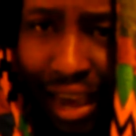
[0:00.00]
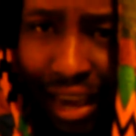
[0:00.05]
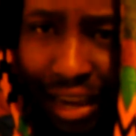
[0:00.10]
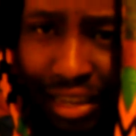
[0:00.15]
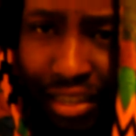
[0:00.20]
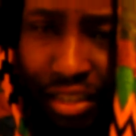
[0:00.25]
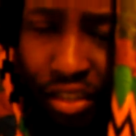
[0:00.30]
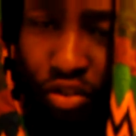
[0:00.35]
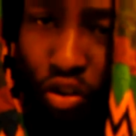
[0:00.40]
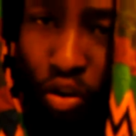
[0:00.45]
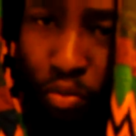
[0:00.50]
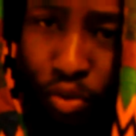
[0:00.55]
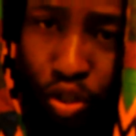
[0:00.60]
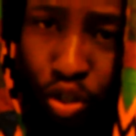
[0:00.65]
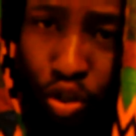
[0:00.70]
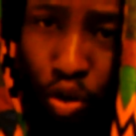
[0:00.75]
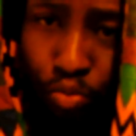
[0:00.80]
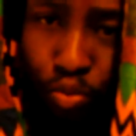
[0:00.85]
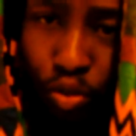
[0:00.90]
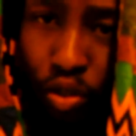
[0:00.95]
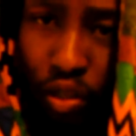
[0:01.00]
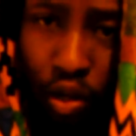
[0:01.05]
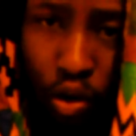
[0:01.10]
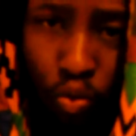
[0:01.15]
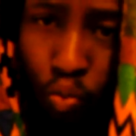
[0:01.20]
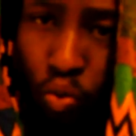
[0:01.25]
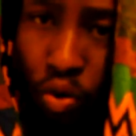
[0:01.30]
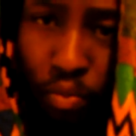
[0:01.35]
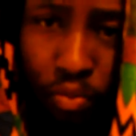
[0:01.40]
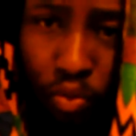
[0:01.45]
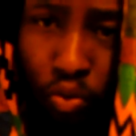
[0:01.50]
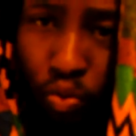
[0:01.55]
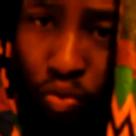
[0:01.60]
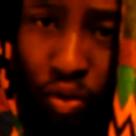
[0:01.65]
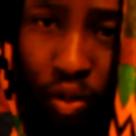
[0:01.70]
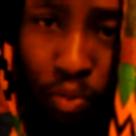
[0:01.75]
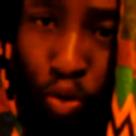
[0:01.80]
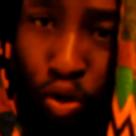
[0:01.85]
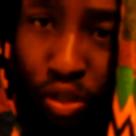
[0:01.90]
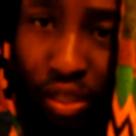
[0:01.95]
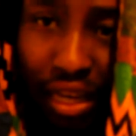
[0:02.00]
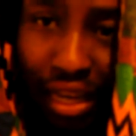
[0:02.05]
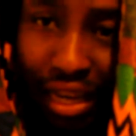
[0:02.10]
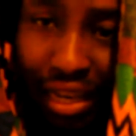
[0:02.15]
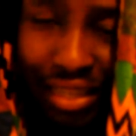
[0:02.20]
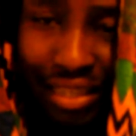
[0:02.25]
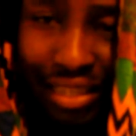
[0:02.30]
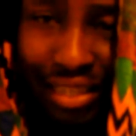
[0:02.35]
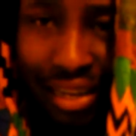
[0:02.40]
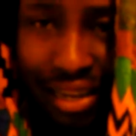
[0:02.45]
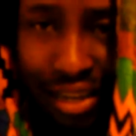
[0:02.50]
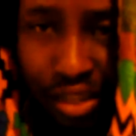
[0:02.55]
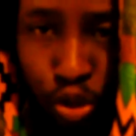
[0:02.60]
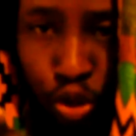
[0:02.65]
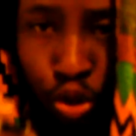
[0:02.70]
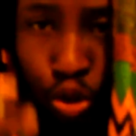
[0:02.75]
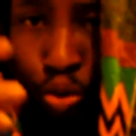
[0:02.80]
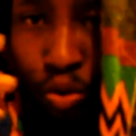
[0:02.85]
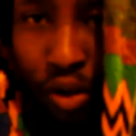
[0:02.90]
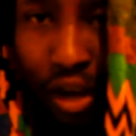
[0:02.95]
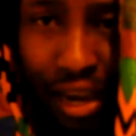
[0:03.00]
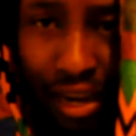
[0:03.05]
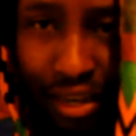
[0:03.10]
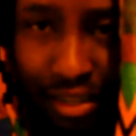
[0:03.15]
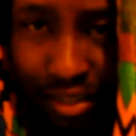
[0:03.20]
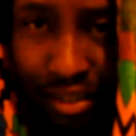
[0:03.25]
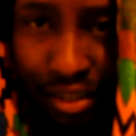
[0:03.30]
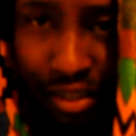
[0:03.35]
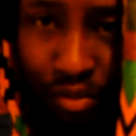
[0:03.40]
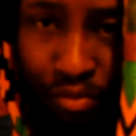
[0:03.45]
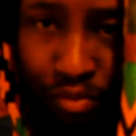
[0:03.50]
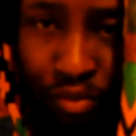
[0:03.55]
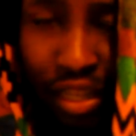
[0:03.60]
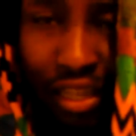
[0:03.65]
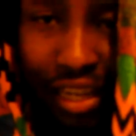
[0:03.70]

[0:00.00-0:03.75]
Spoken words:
X chromosome, most ladies, 2 X's,